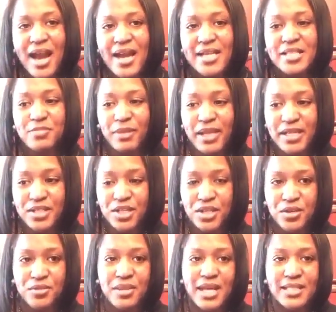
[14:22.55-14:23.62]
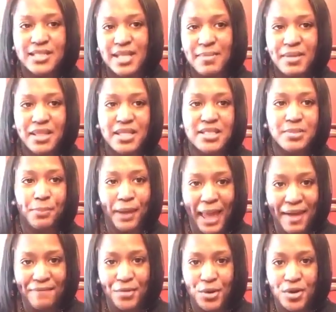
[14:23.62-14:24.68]
I explained to you that some of these
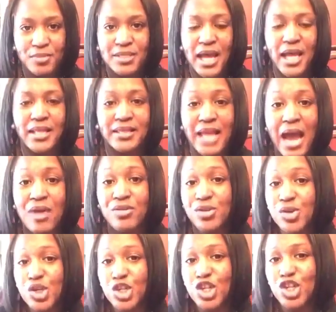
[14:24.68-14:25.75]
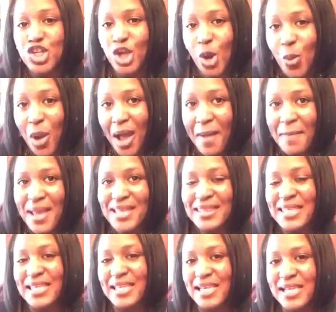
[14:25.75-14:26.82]
platforms allow you to show up
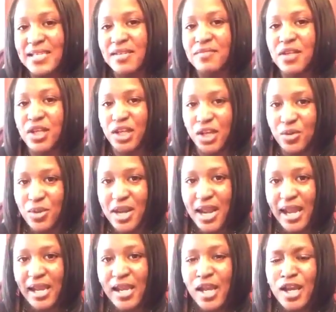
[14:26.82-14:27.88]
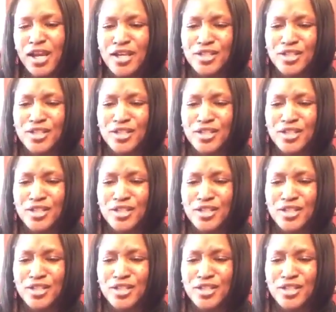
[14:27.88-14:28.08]
at the end of the Q&A.